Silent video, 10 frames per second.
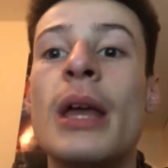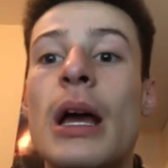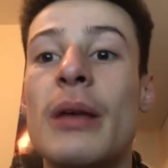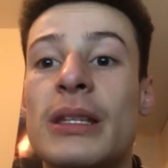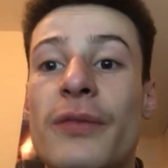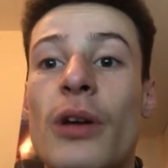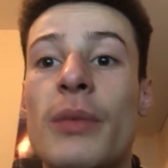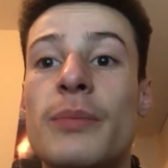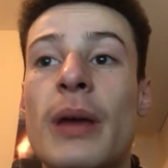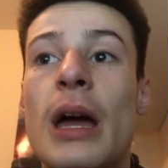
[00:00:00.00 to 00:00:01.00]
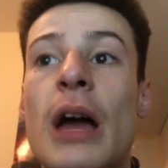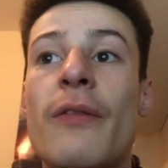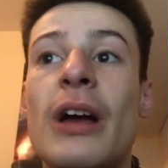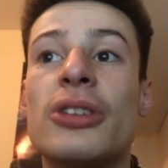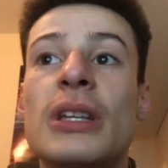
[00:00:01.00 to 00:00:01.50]
I'll have to film this bit. I've
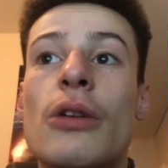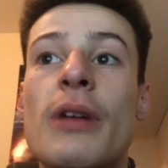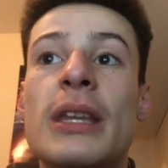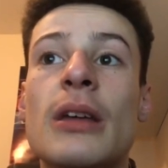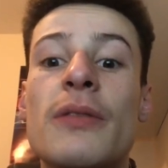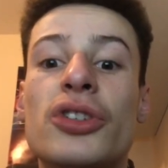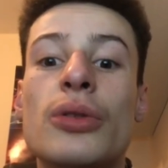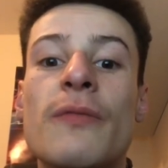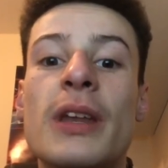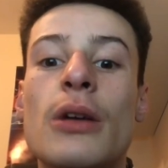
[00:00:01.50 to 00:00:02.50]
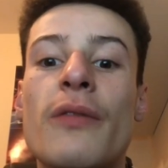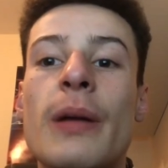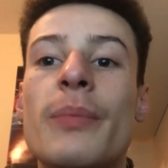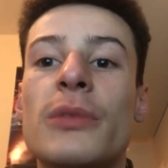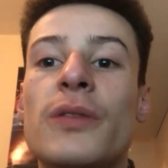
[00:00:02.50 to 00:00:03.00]
actually already done the shooting video of
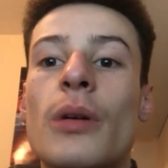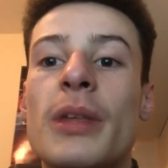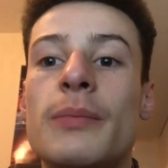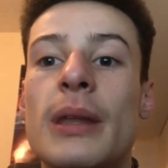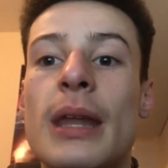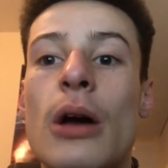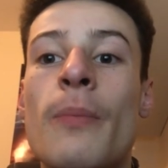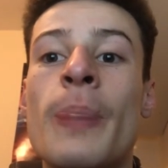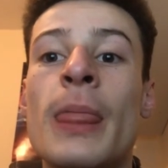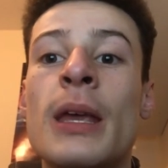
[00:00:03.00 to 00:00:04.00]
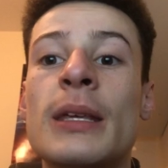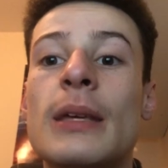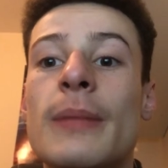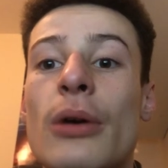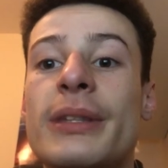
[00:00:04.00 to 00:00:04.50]
it. Let's film this bit now. He sent me out a